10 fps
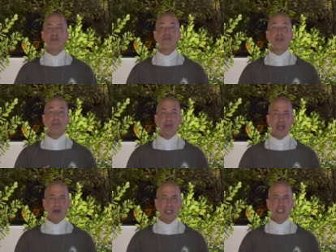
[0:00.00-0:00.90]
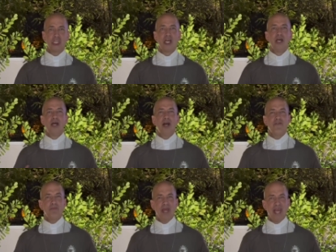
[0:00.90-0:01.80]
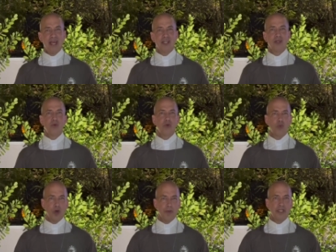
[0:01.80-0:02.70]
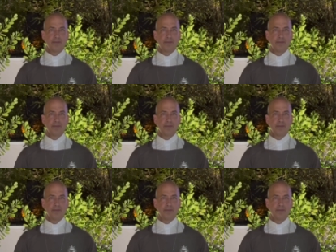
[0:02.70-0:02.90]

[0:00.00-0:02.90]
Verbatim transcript: for the marriage of man with woman.